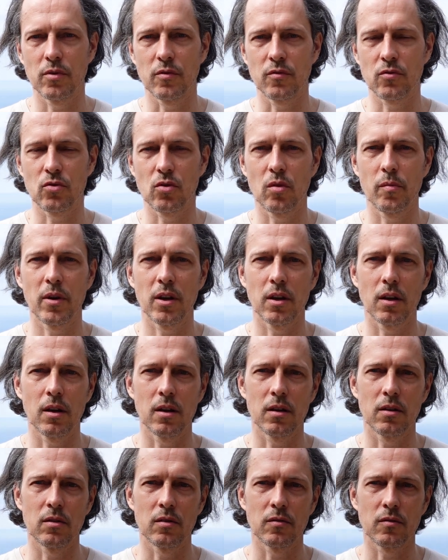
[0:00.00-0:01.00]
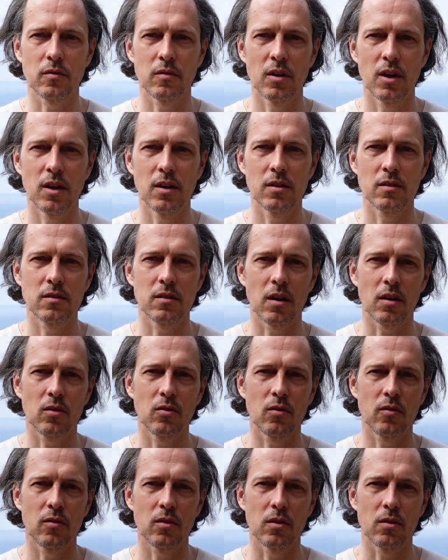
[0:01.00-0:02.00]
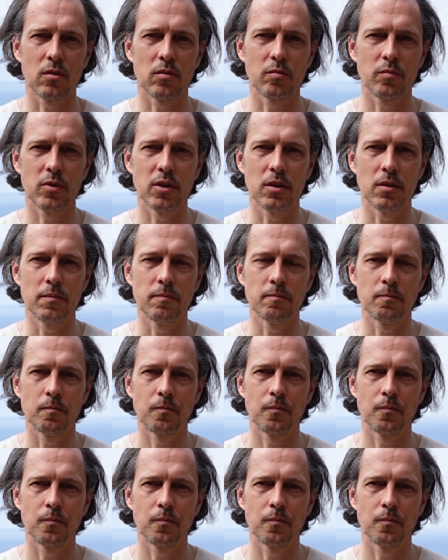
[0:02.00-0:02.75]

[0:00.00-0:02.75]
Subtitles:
of trauma healing, of psychotherapy